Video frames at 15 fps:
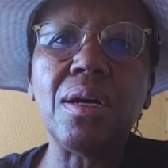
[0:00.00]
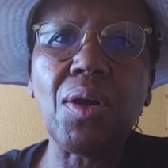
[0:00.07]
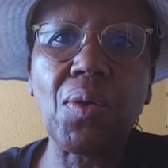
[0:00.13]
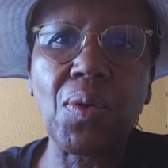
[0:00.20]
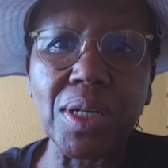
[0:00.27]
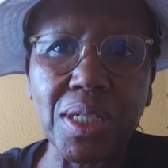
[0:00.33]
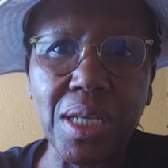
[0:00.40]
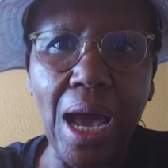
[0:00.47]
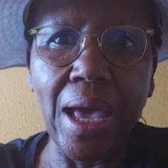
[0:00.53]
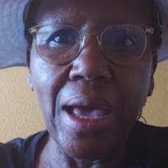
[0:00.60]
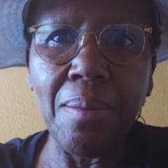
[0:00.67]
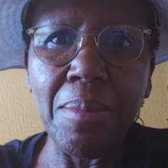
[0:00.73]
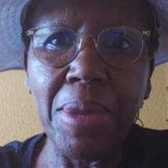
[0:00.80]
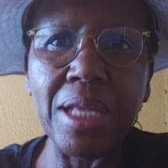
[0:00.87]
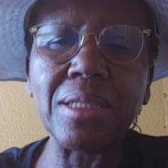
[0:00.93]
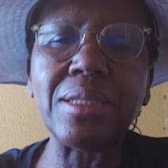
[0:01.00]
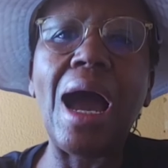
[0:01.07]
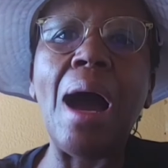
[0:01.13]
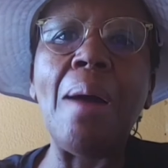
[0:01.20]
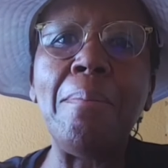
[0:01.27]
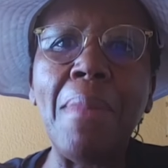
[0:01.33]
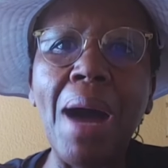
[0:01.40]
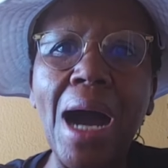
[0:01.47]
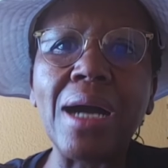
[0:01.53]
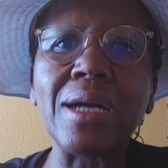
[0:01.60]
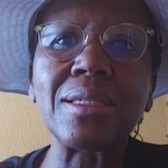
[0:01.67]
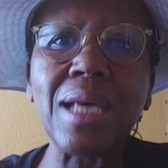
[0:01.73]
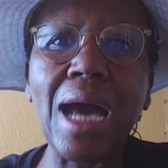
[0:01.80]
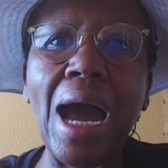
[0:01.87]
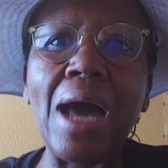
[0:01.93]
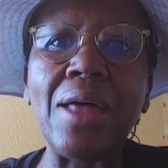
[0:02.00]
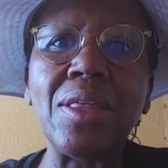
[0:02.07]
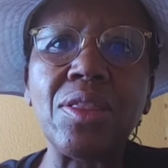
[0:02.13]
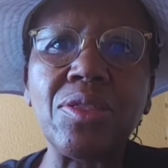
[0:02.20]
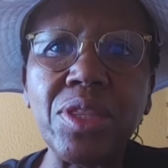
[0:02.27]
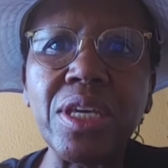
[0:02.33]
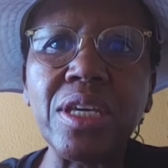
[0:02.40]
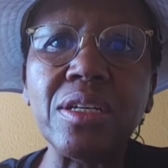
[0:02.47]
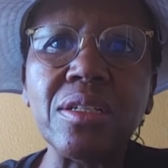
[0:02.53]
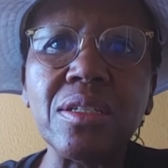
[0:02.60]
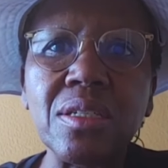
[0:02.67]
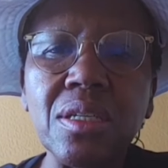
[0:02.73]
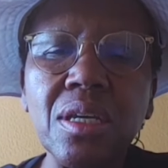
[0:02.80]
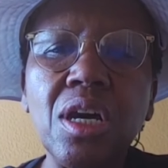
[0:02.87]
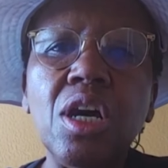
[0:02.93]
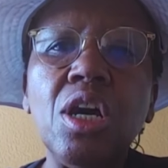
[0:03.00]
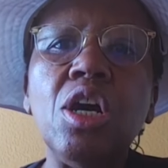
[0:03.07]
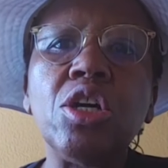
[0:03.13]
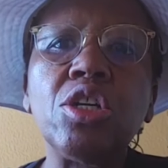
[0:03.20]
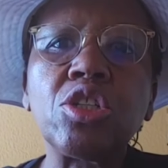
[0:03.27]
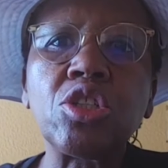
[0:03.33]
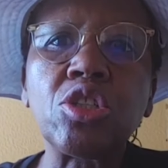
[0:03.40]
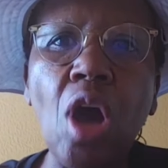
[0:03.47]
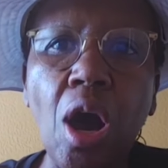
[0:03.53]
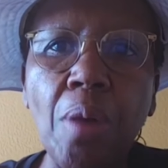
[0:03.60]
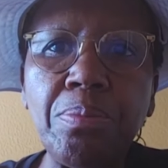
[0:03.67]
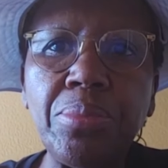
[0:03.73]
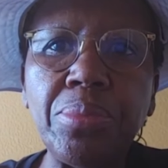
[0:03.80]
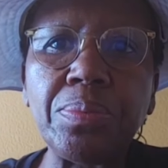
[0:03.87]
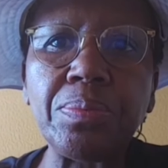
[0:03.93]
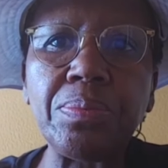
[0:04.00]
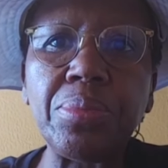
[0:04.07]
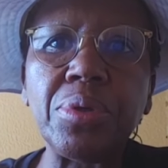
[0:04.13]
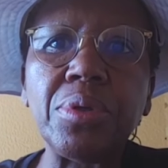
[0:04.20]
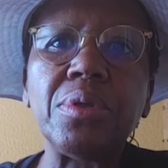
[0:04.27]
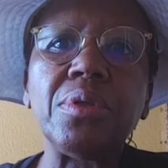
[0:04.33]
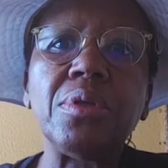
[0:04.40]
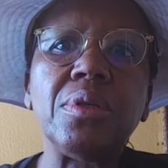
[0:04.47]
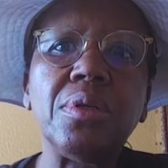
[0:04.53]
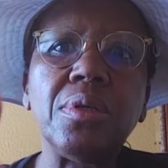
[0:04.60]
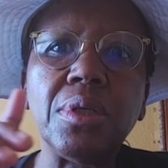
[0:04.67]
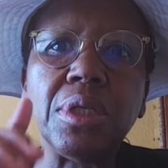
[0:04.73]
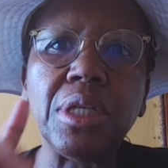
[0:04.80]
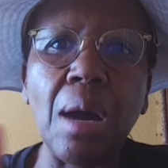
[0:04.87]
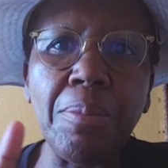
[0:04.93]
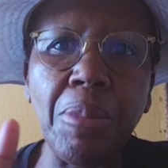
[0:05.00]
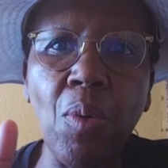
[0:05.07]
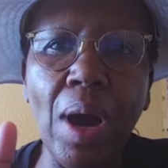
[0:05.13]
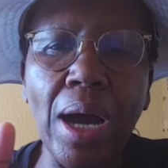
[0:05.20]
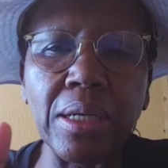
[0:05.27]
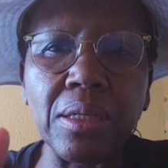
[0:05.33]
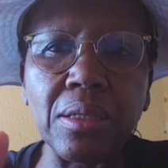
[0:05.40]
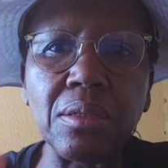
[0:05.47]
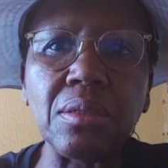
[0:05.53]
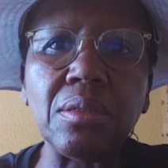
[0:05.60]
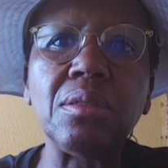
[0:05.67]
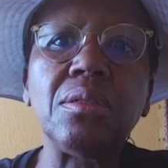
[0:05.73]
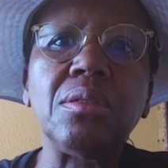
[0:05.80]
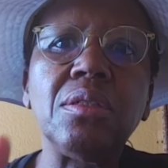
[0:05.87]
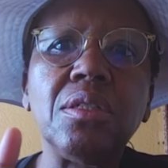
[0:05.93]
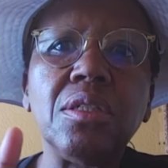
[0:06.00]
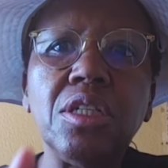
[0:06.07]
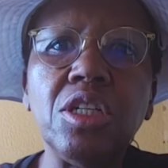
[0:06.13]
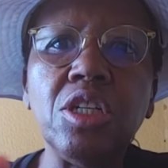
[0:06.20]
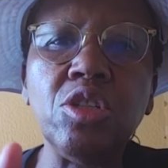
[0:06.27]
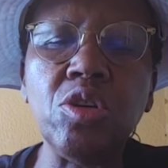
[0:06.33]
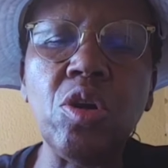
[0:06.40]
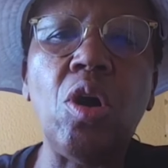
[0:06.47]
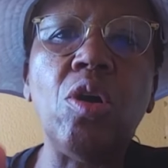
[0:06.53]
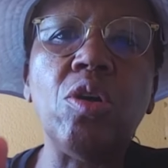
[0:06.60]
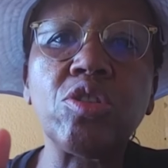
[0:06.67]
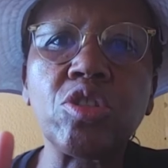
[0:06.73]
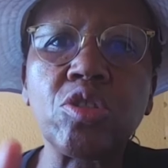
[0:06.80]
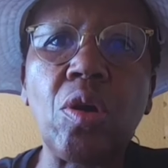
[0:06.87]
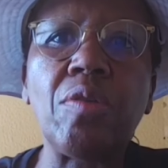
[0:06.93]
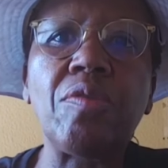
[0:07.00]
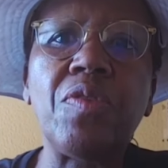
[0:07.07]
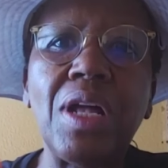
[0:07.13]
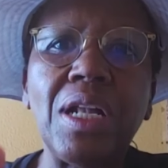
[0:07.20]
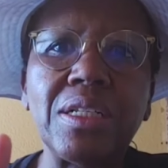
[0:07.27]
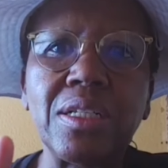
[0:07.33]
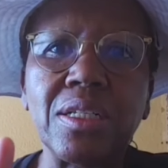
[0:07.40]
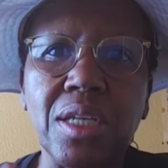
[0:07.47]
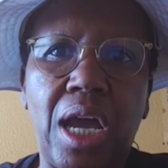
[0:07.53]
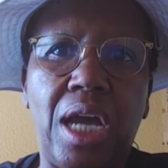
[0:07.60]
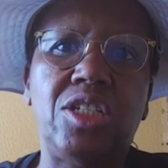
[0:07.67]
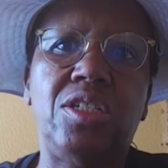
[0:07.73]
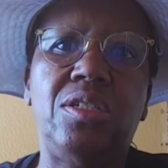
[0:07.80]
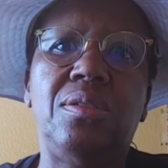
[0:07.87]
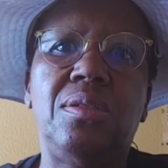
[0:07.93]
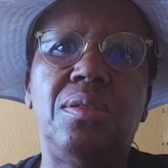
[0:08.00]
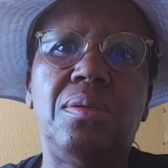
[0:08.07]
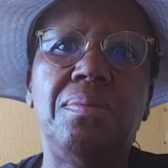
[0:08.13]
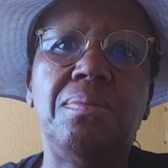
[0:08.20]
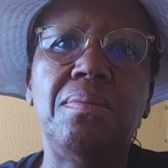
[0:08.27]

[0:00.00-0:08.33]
retirement, amongst other things, top number one in your Stokvel discussions.